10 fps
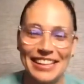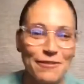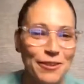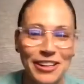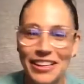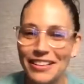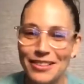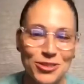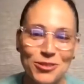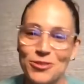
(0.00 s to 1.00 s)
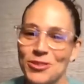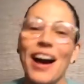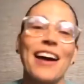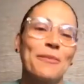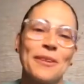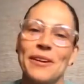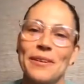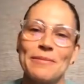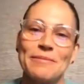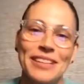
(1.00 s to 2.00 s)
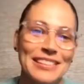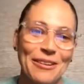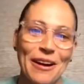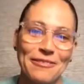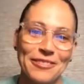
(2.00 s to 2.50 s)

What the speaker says: if you're gonna get the shoes, you gotta wear them. That's how I feel.